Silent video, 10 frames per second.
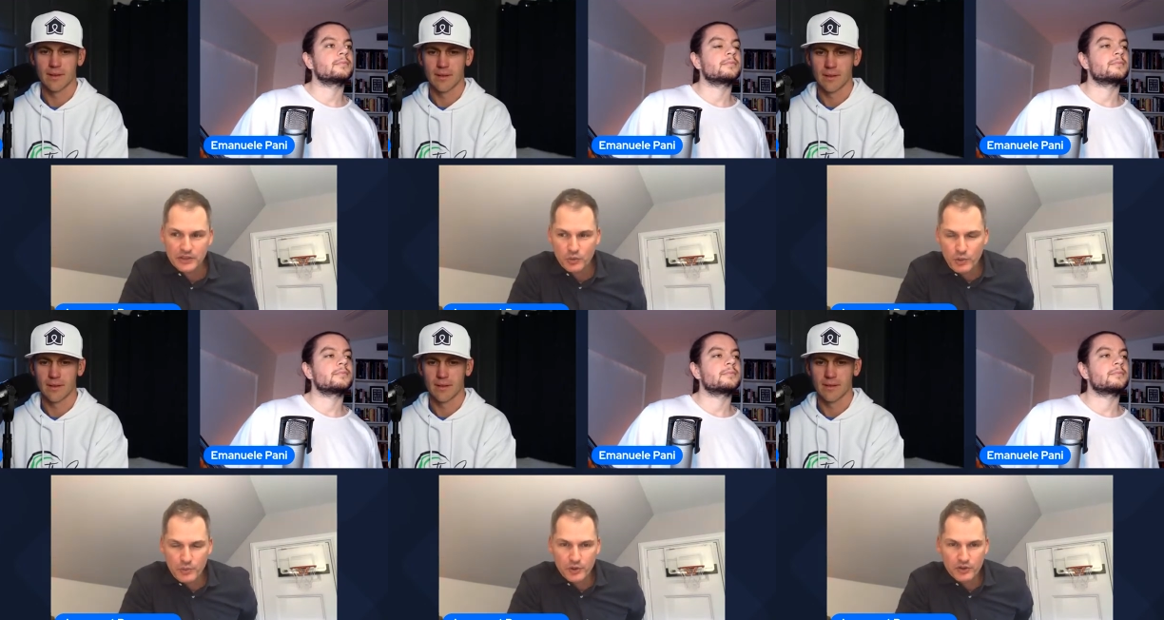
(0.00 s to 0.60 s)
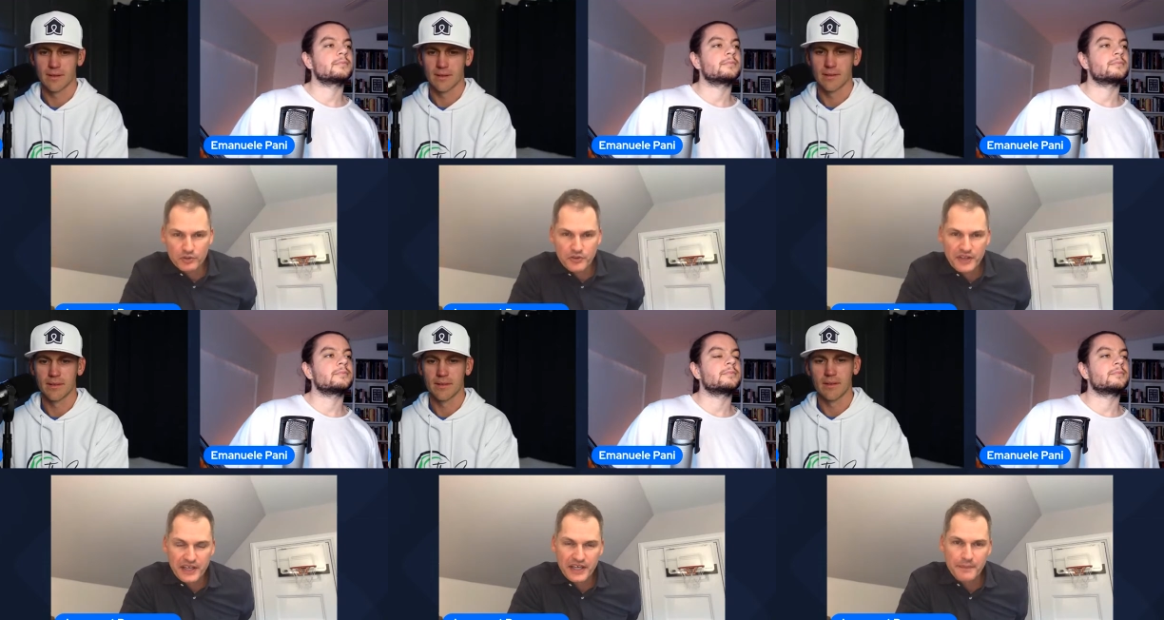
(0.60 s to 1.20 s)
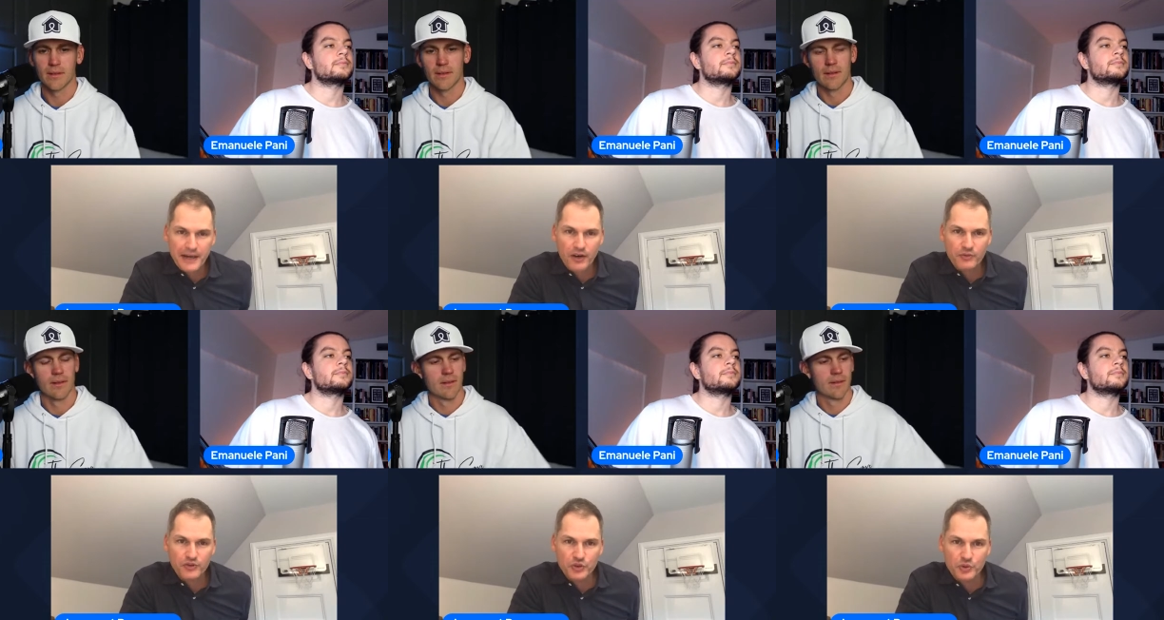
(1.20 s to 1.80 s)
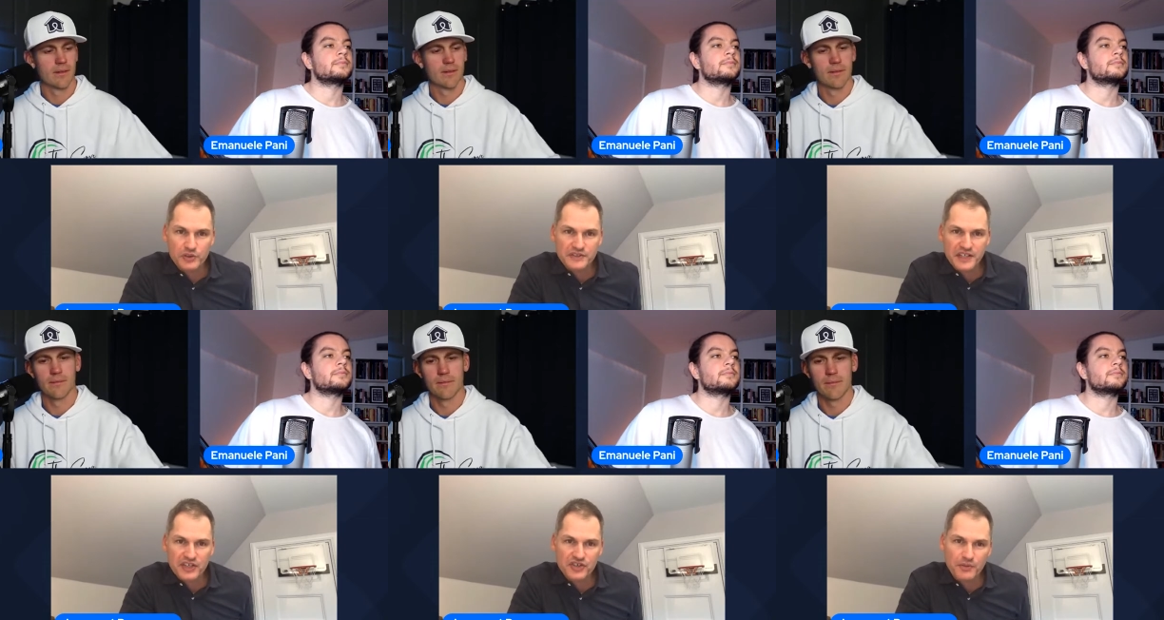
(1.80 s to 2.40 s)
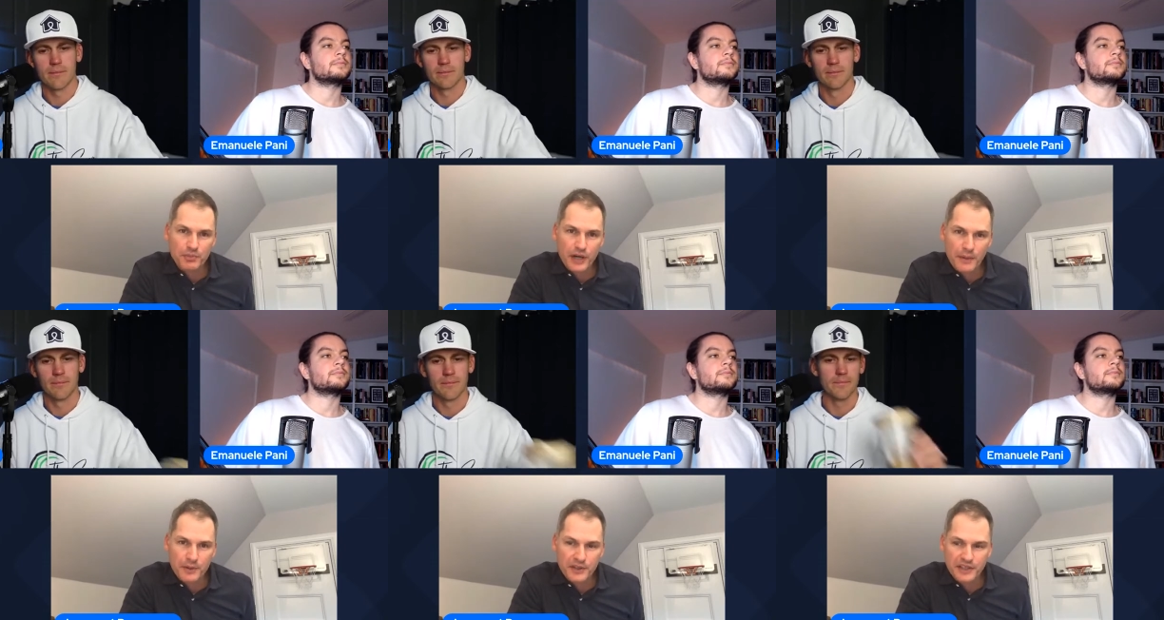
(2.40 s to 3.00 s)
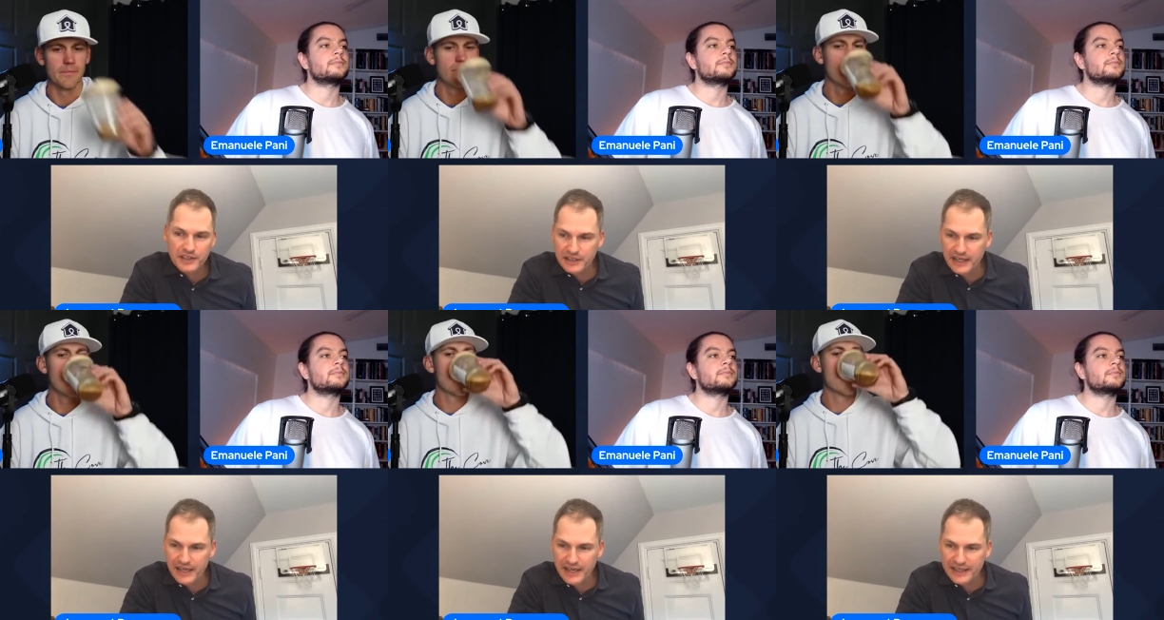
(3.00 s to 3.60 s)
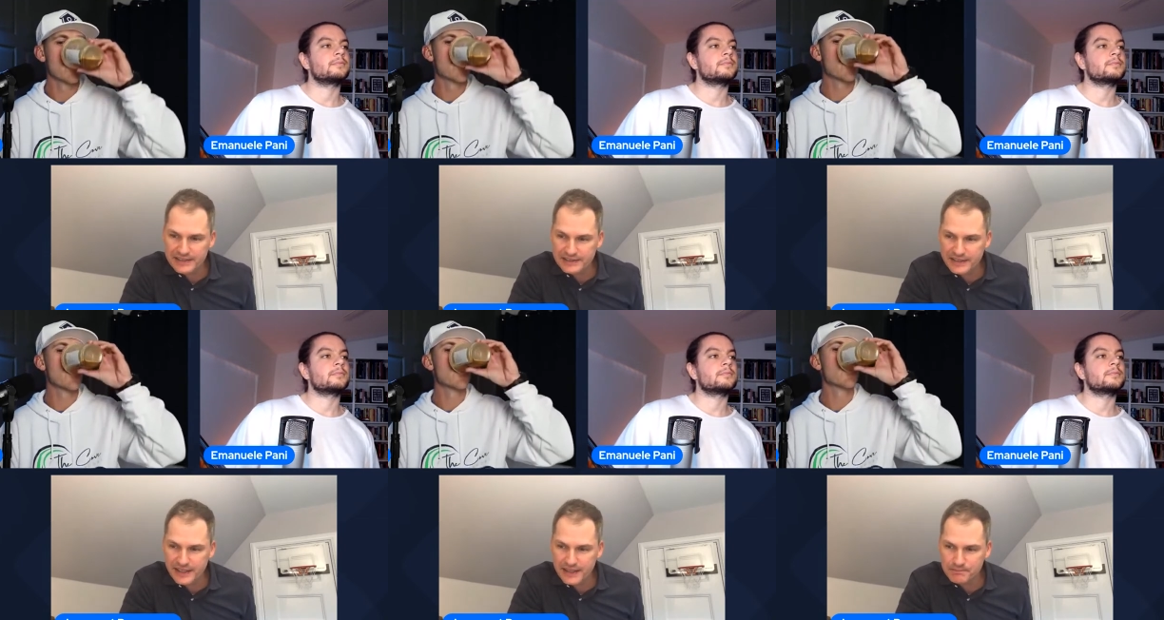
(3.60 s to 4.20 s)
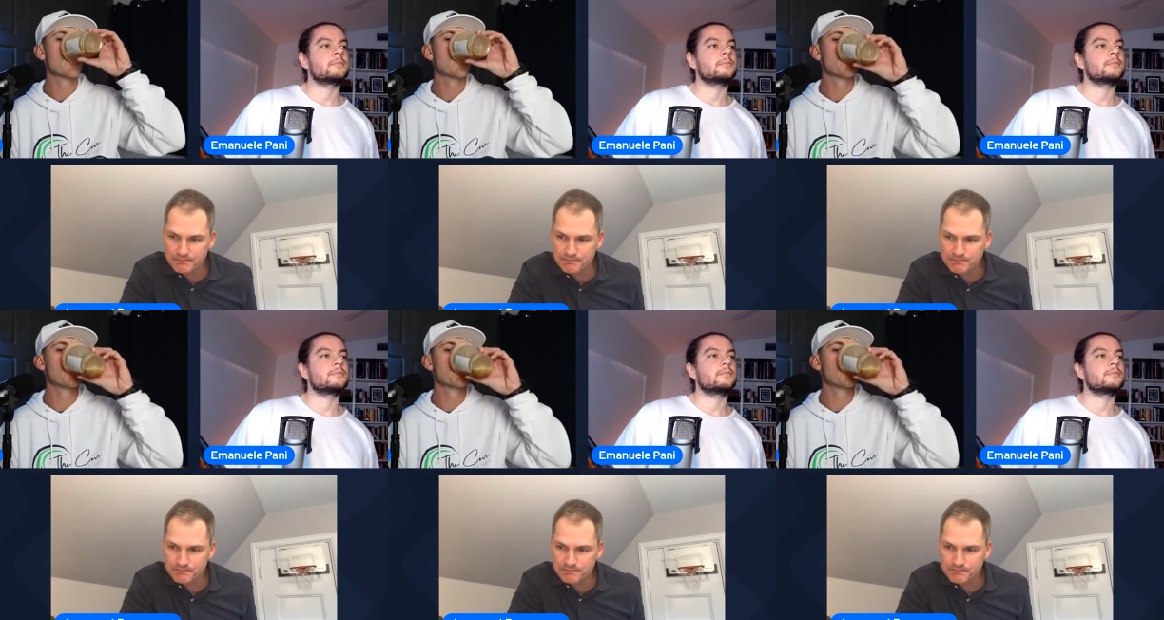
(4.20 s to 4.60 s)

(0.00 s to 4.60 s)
Speaker 1: we were thinking about utilization of property and, you